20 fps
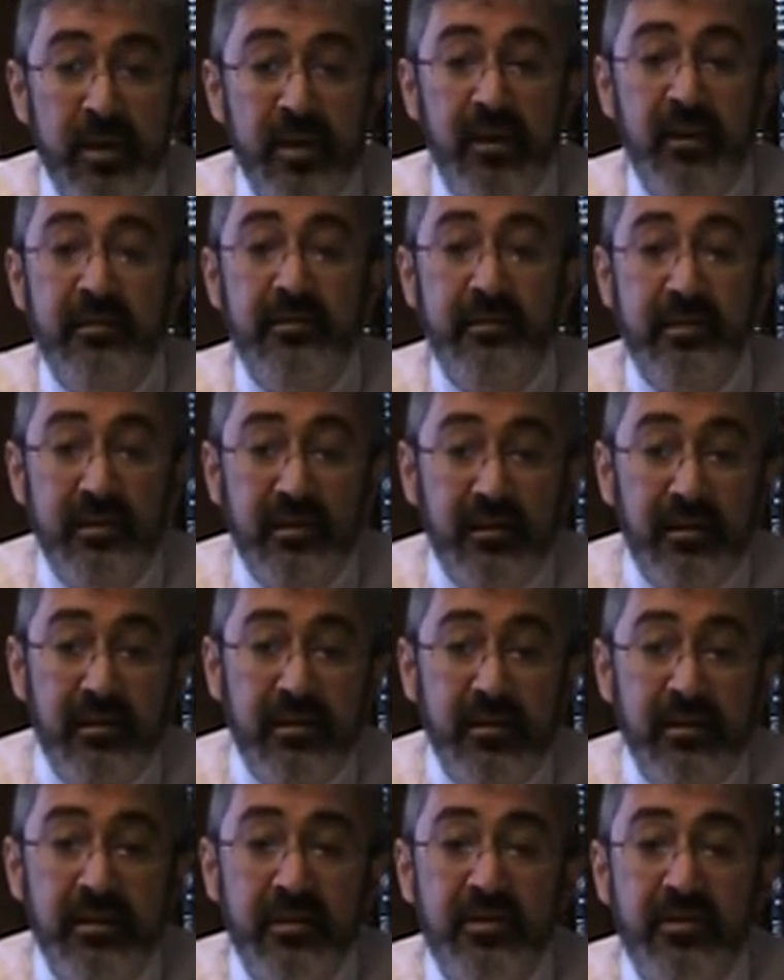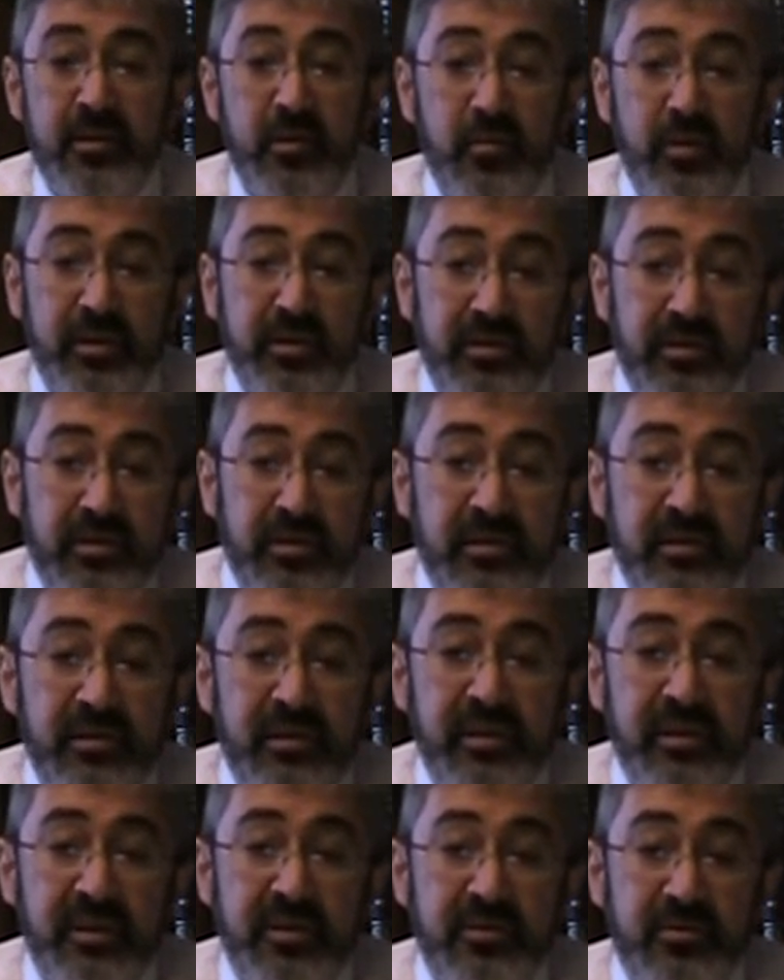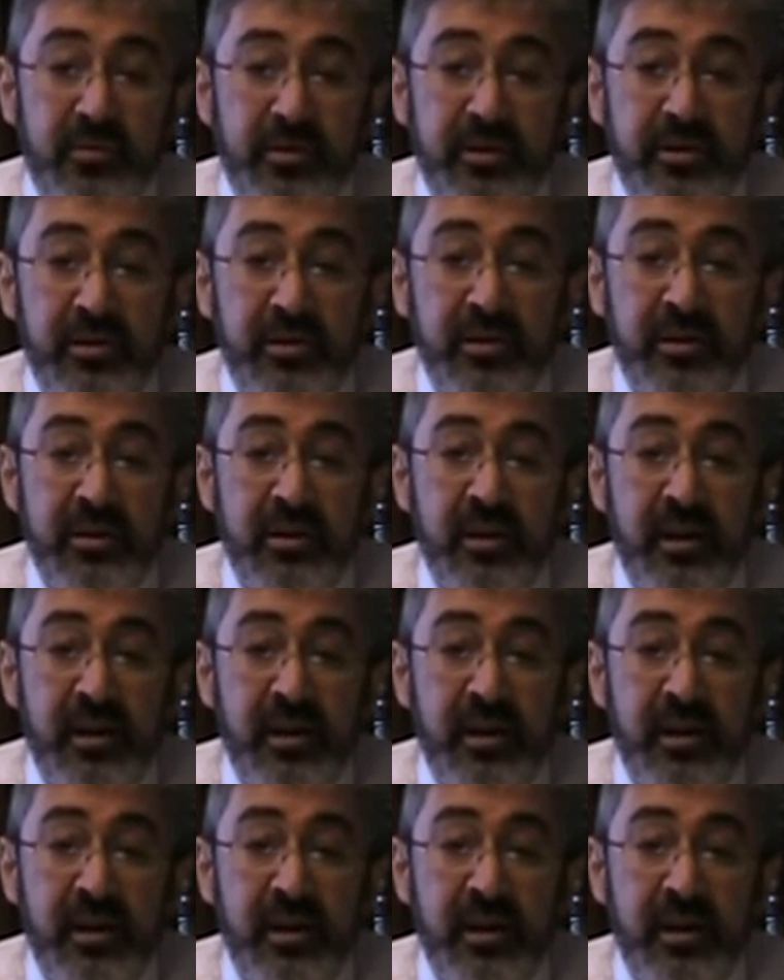until their return to Israel